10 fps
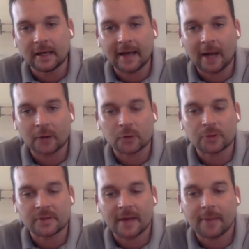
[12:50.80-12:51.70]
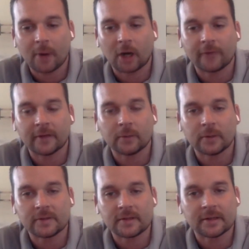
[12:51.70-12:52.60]
outsourcing that part of it?
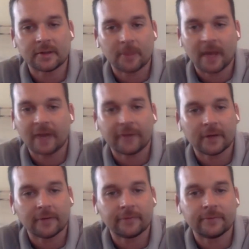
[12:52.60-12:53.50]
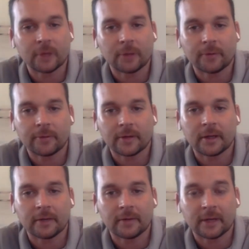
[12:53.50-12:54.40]
What's the benefit of,
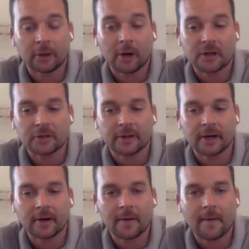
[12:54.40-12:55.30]
the integration there?